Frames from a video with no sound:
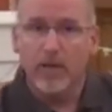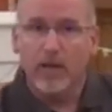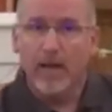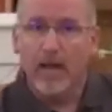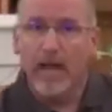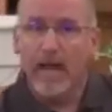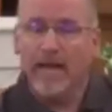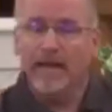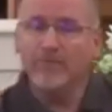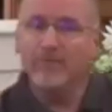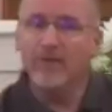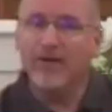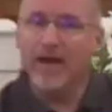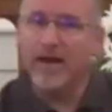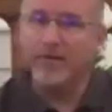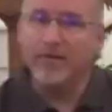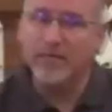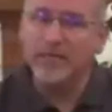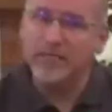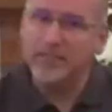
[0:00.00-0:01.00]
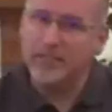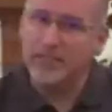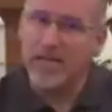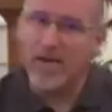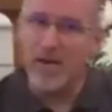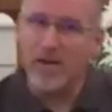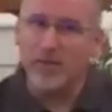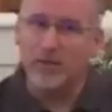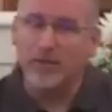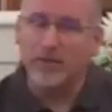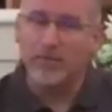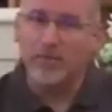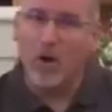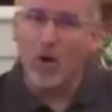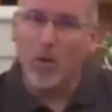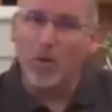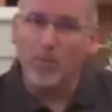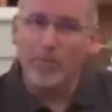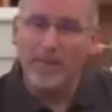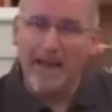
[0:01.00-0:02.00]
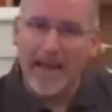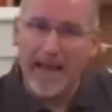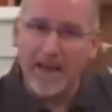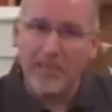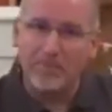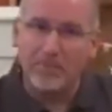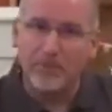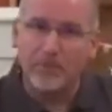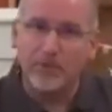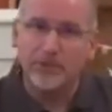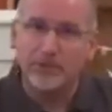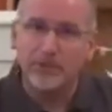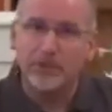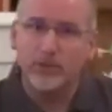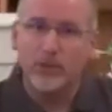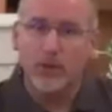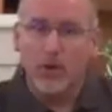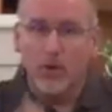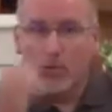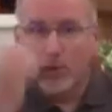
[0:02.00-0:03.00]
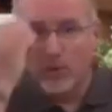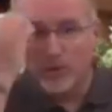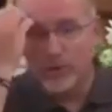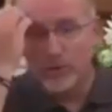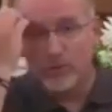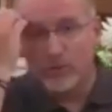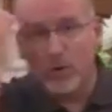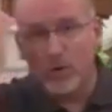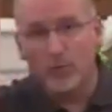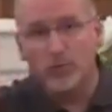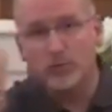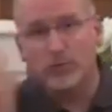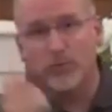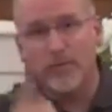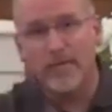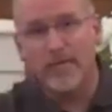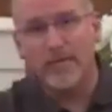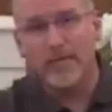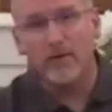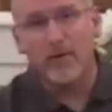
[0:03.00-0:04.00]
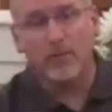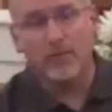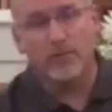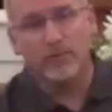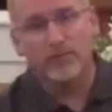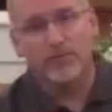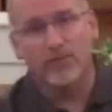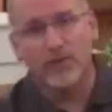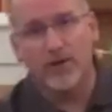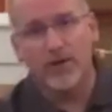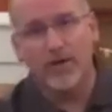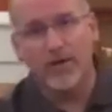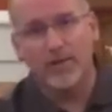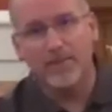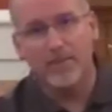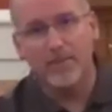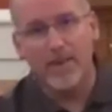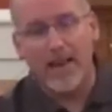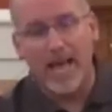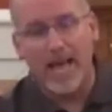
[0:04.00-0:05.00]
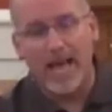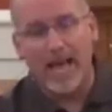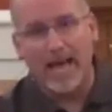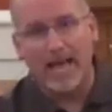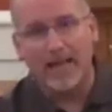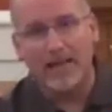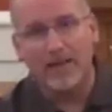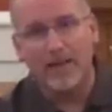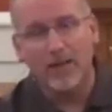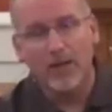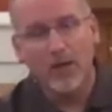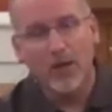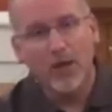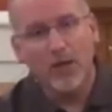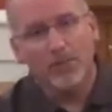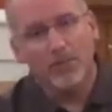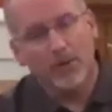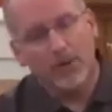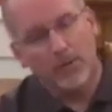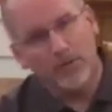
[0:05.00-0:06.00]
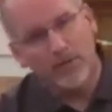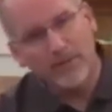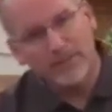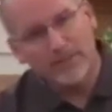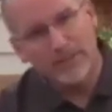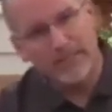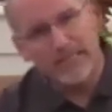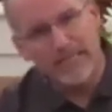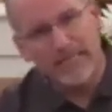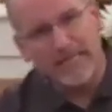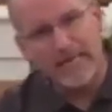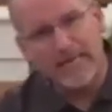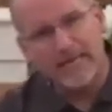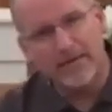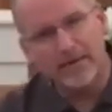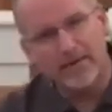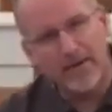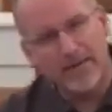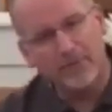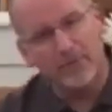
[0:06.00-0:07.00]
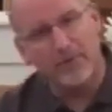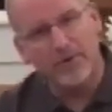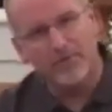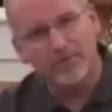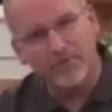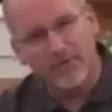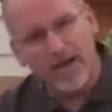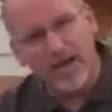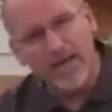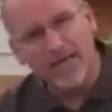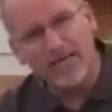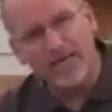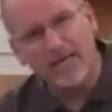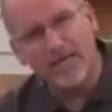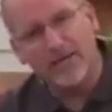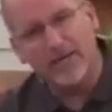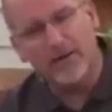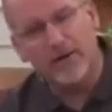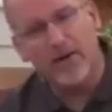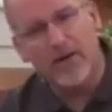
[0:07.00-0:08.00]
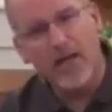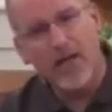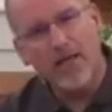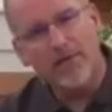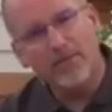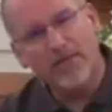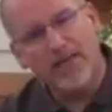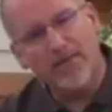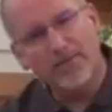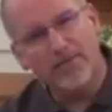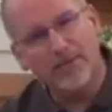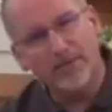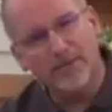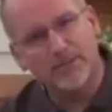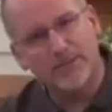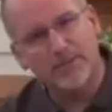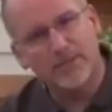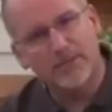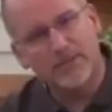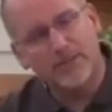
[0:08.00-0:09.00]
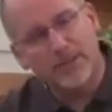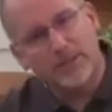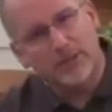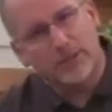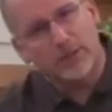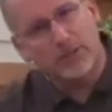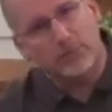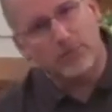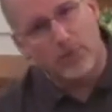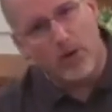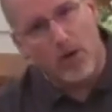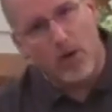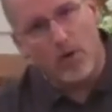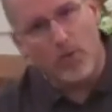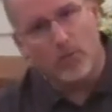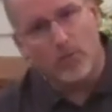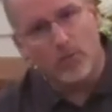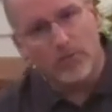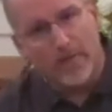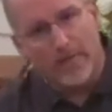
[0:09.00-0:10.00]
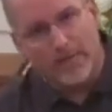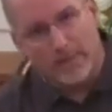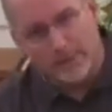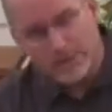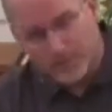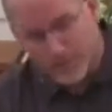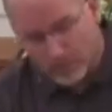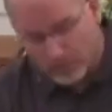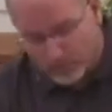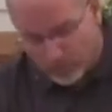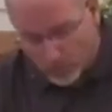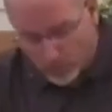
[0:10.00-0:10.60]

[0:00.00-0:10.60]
And very seldom on papyrus was scrolls written on the front and the back. But we see here and we find here that this scroll that is before